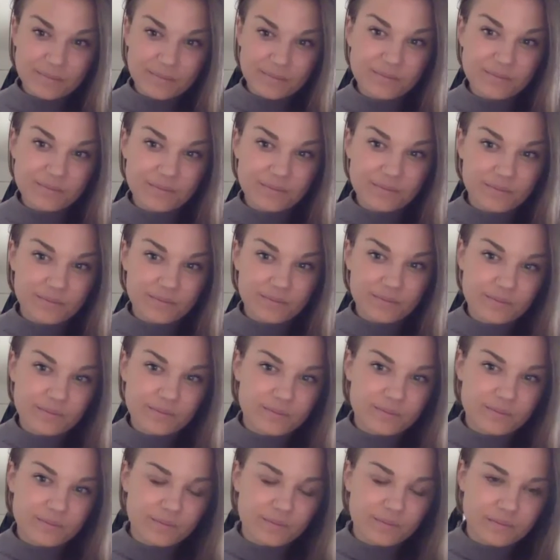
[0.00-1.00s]

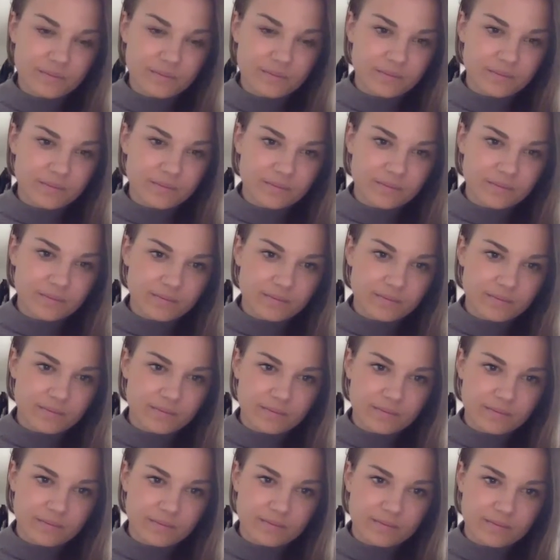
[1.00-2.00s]

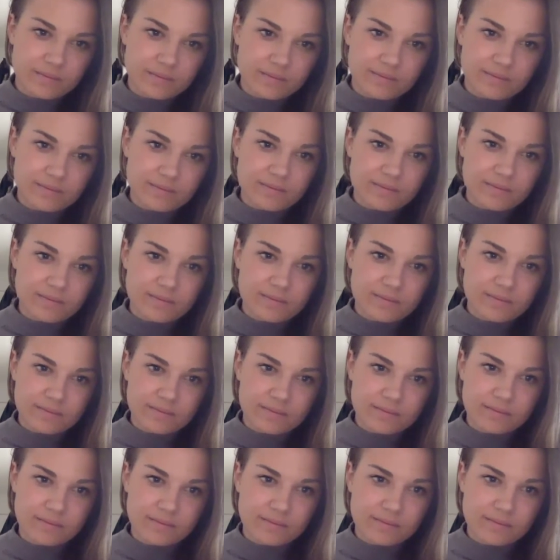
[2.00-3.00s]

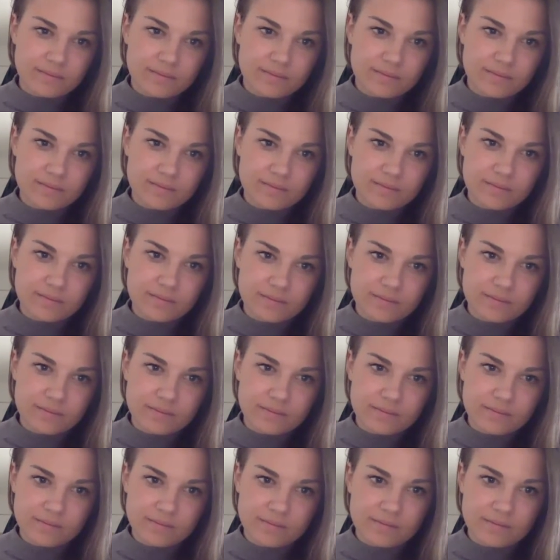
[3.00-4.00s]

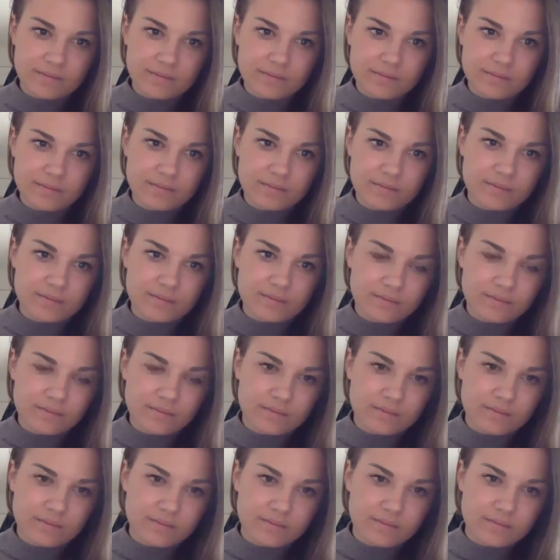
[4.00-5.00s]

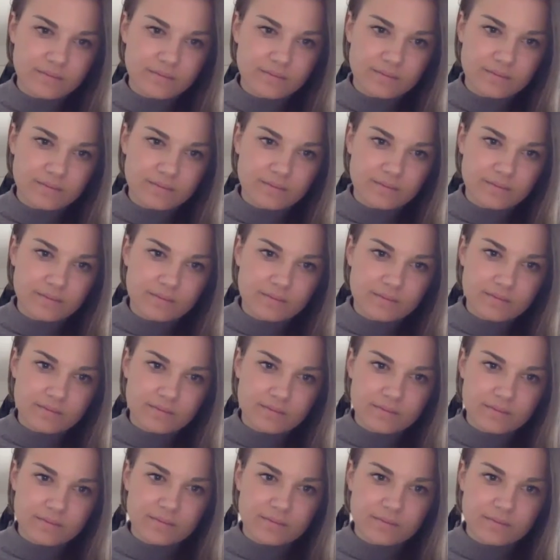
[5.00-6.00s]

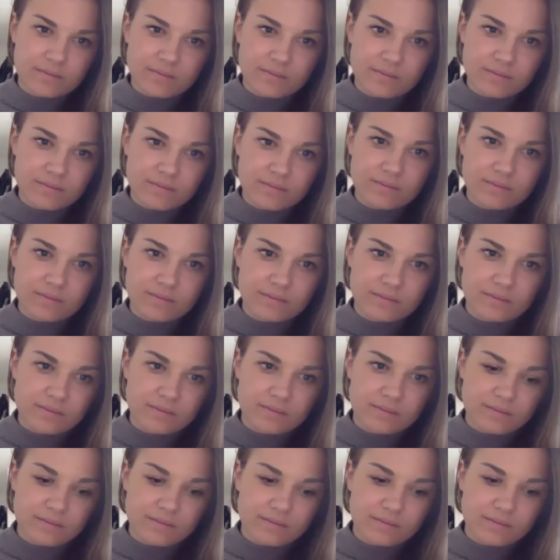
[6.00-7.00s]

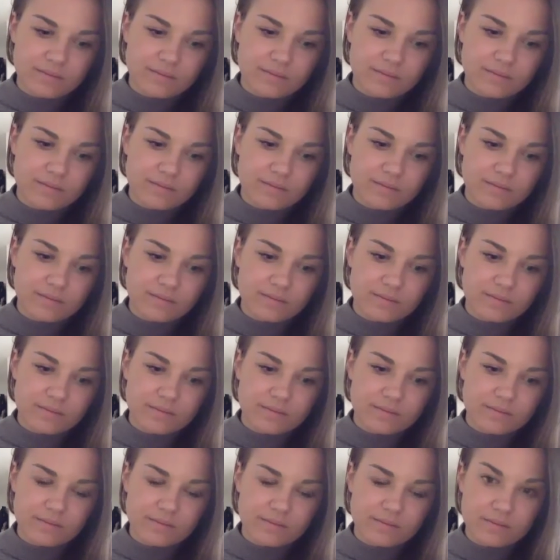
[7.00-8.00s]
No words are spoken by the person on screen.